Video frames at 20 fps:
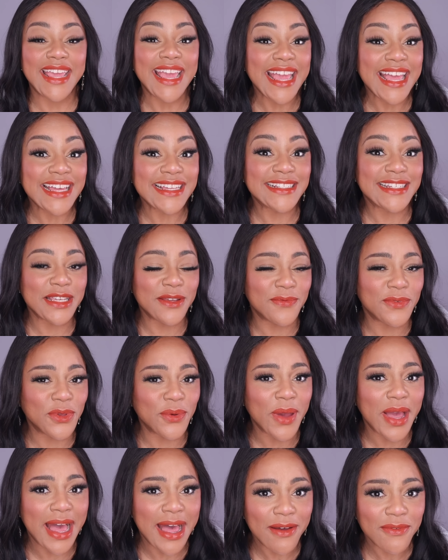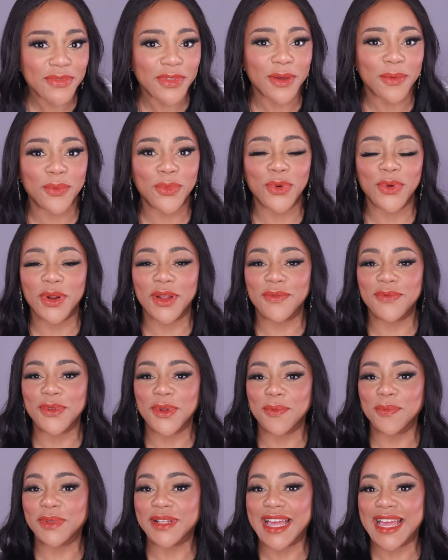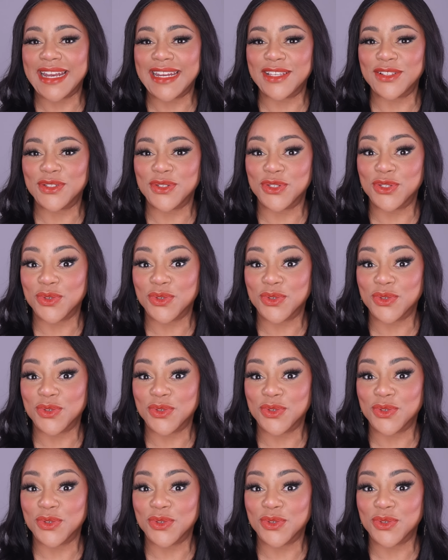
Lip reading: And if you have them, or if you're planning to